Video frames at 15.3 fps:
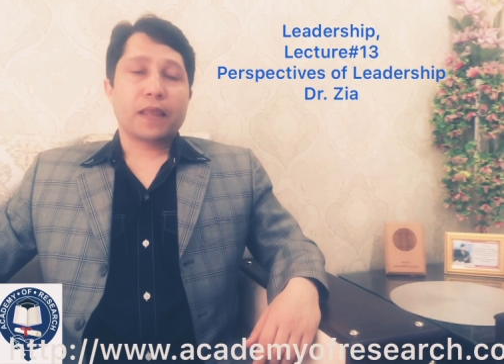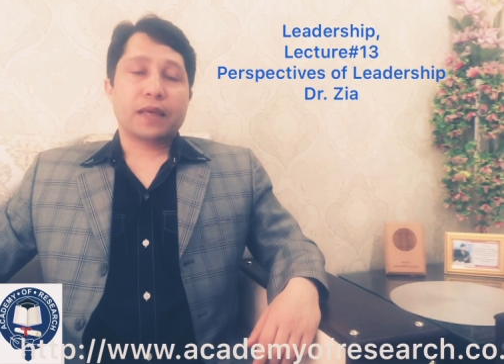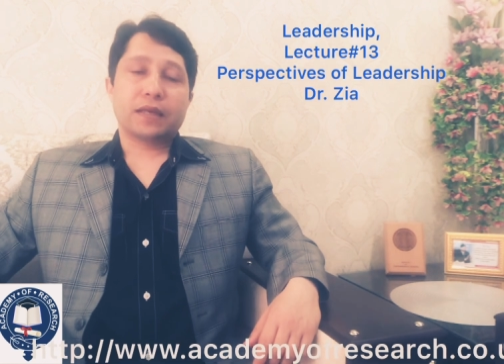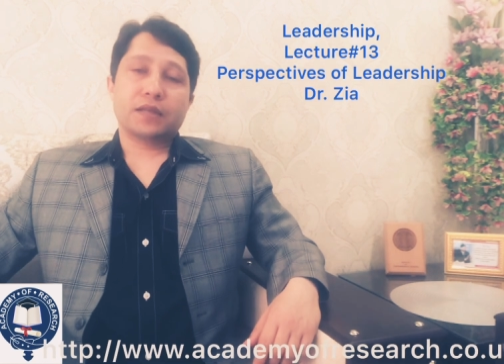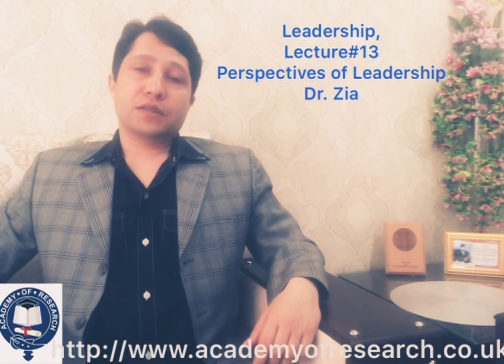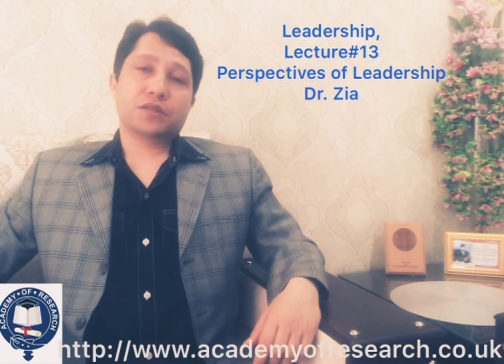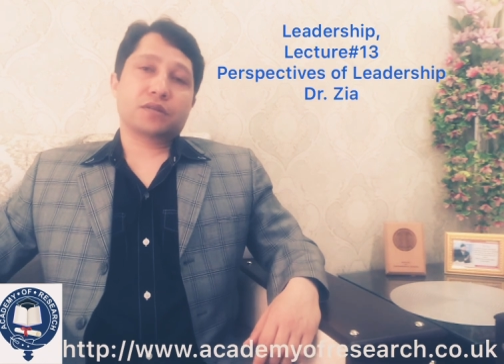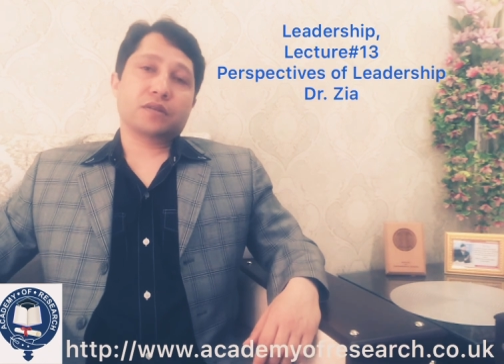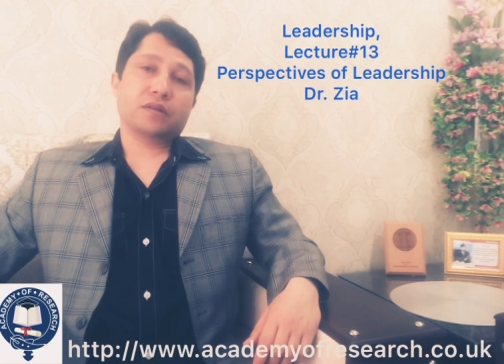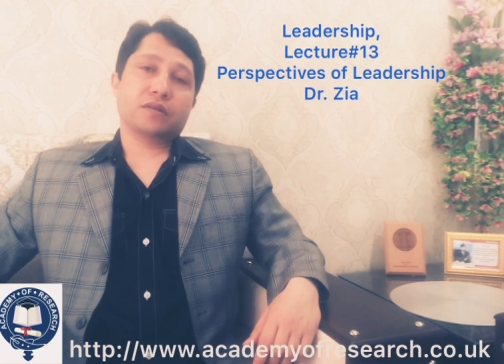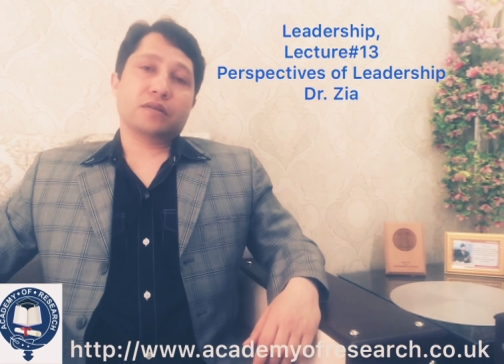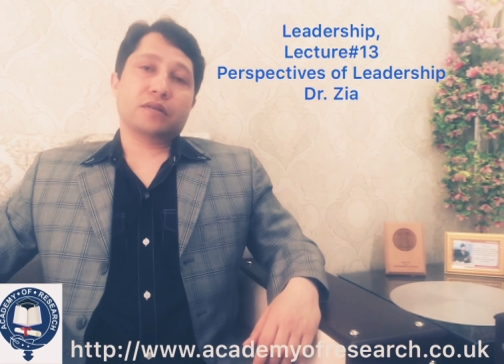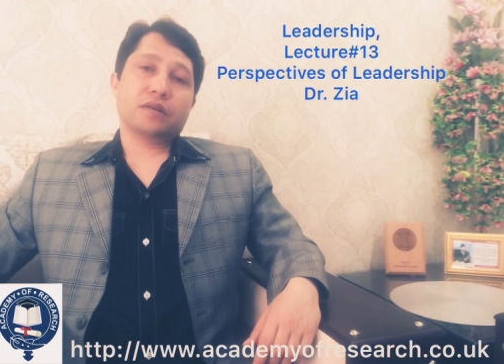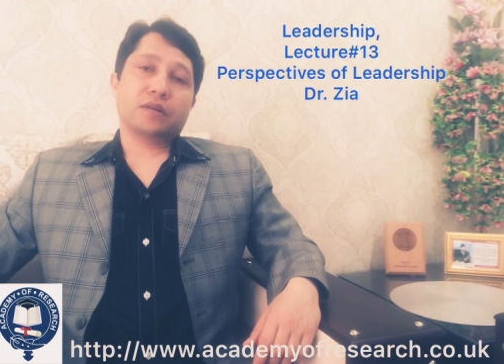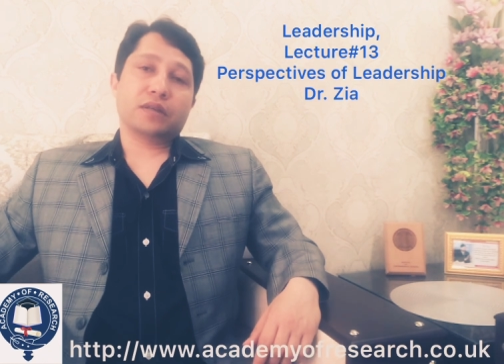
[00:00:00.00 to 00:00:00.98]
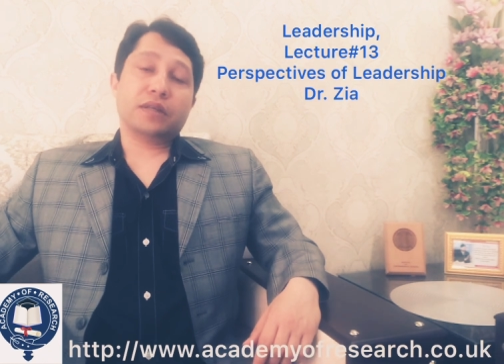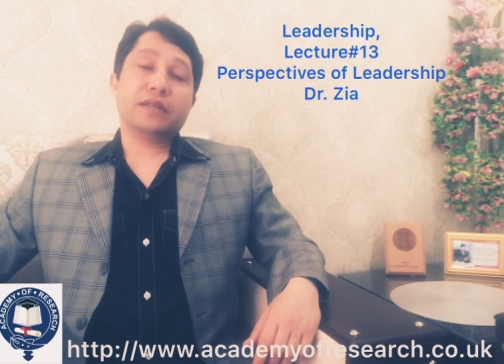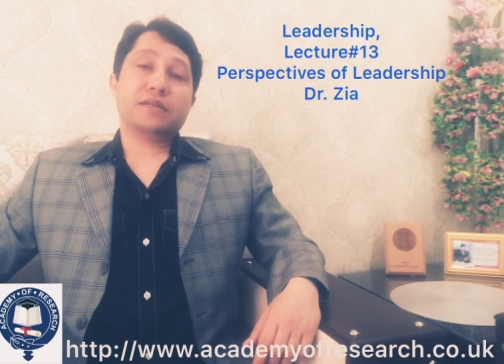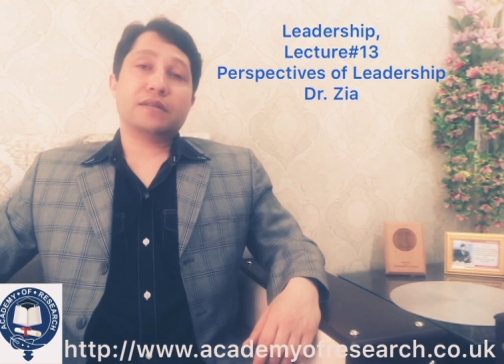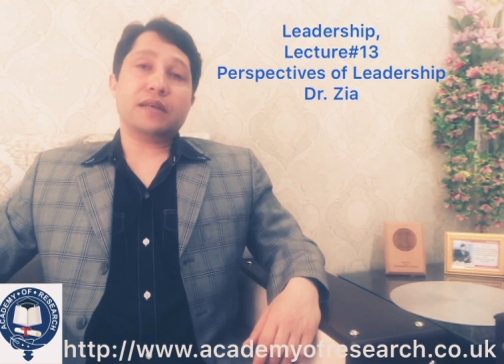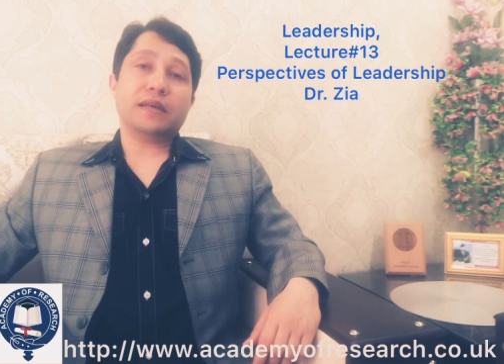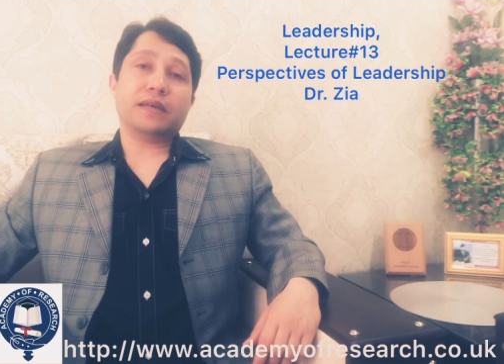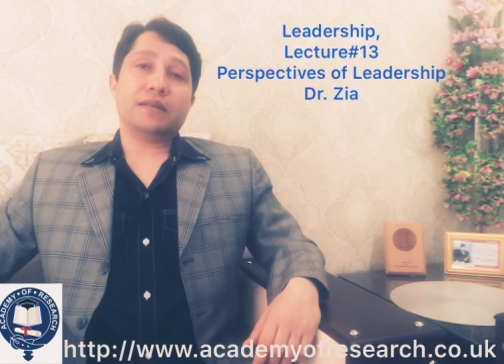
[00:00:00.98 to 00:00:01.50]
is it
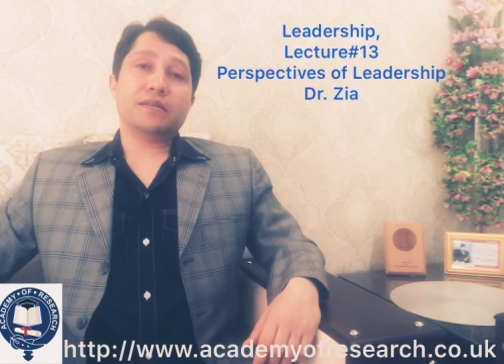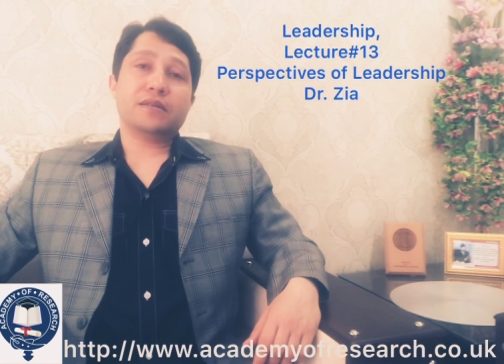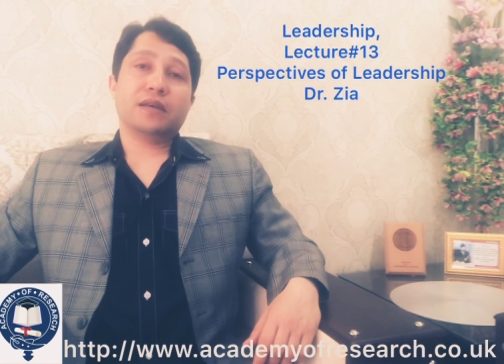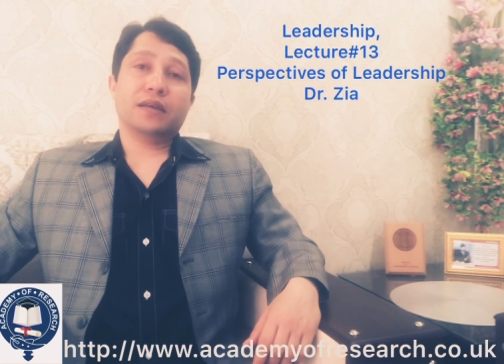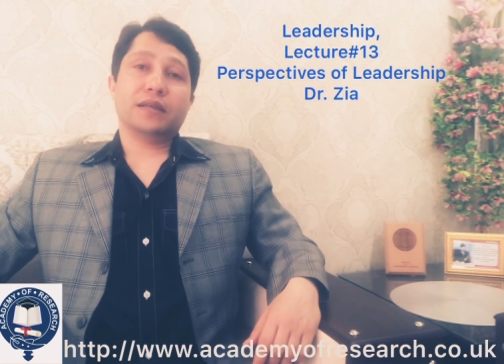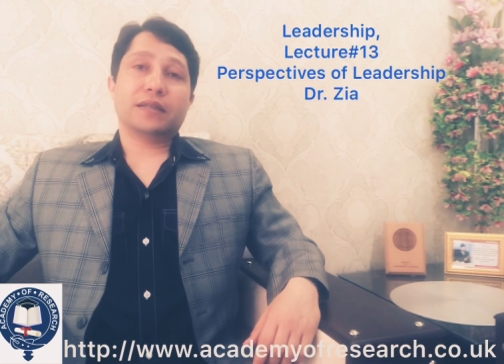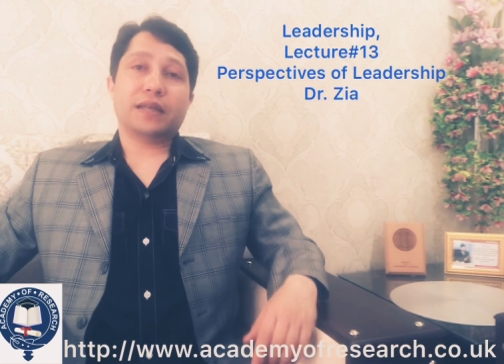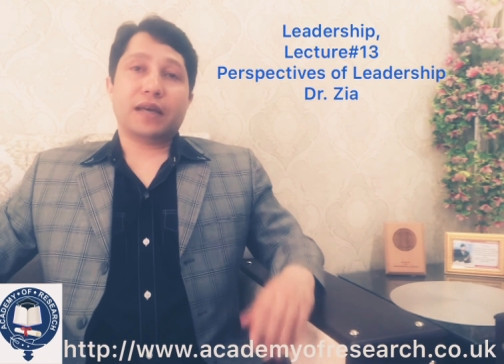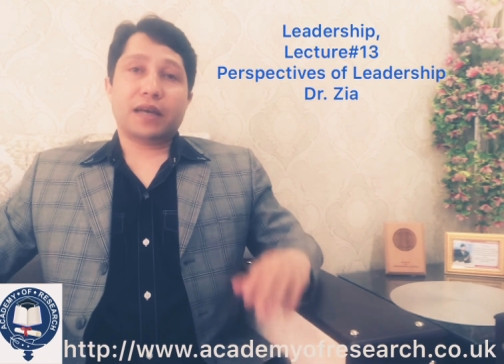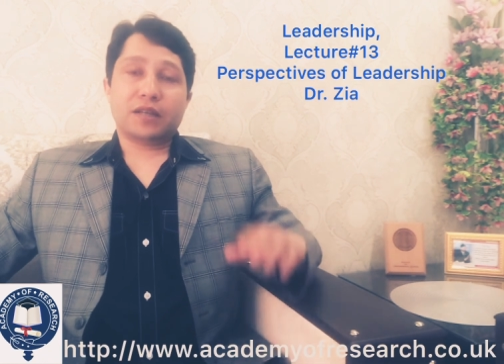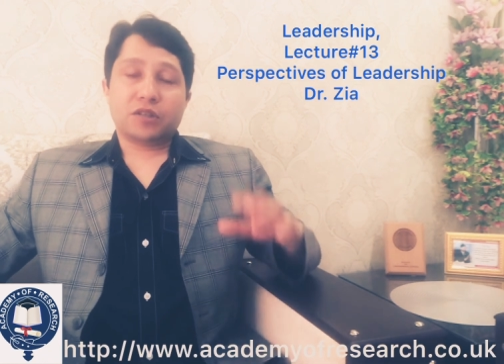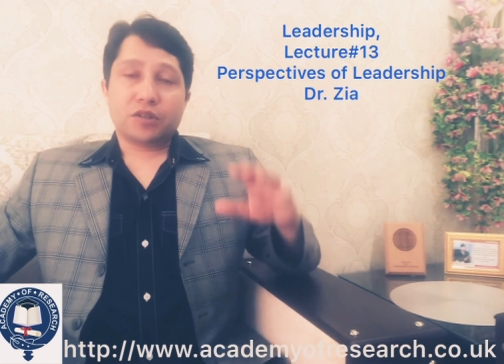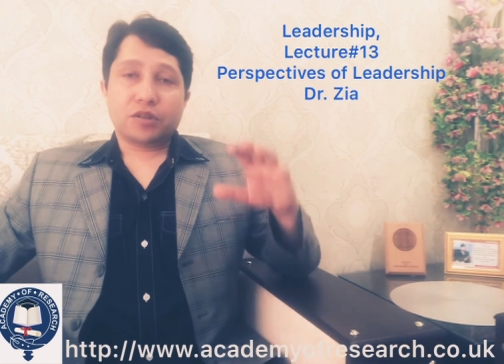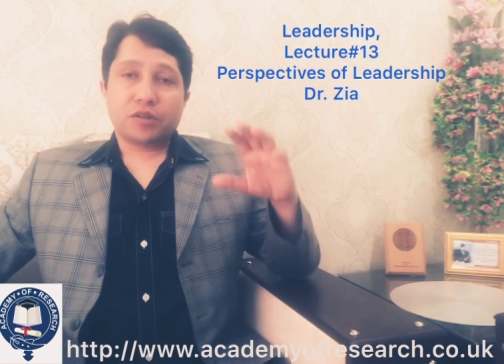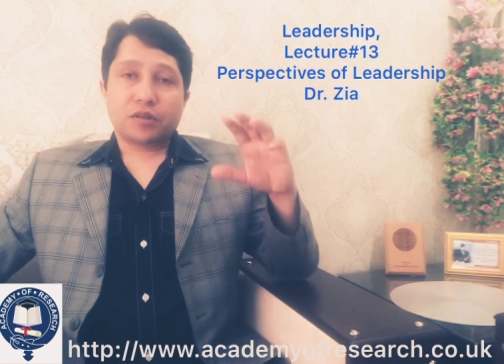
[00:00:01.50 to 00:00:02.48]
says that